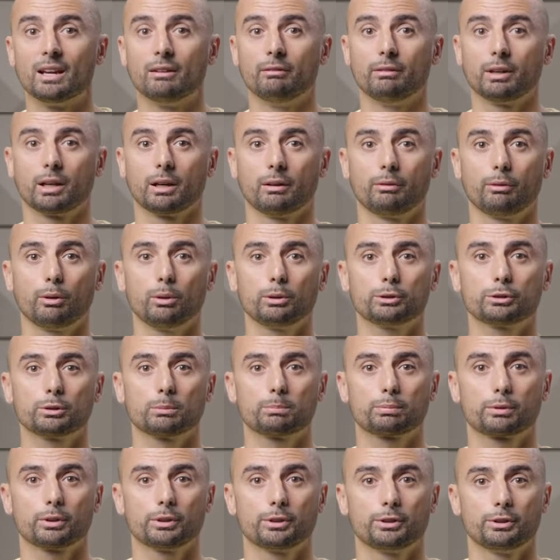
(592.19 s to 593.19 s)
we have also
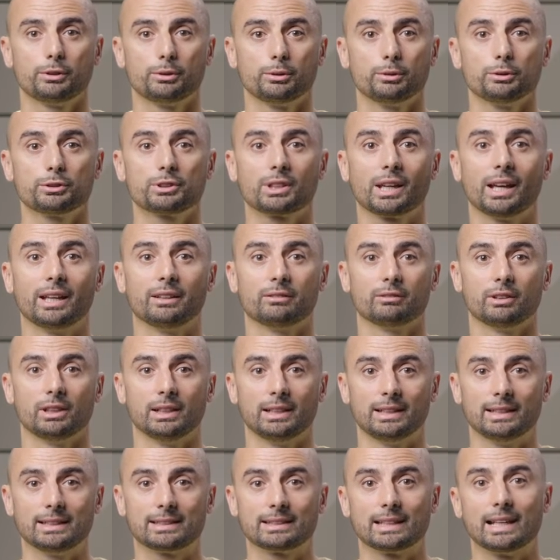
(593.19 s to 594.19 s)
produced and
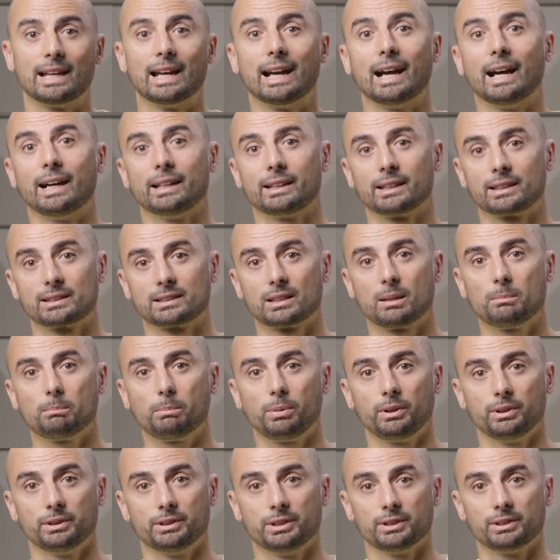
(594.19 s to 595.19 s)
released an
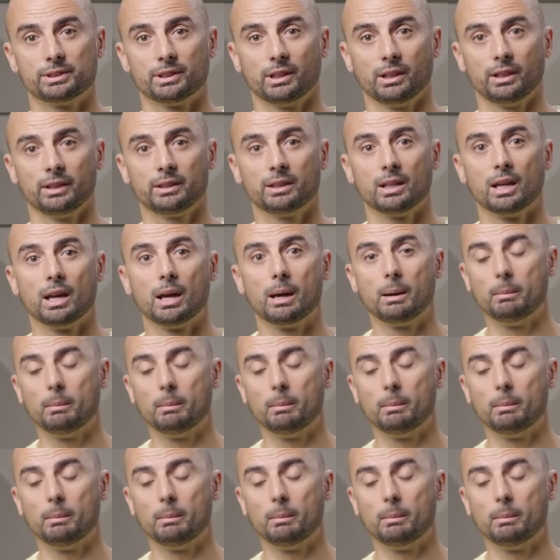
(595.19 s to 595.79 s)
example design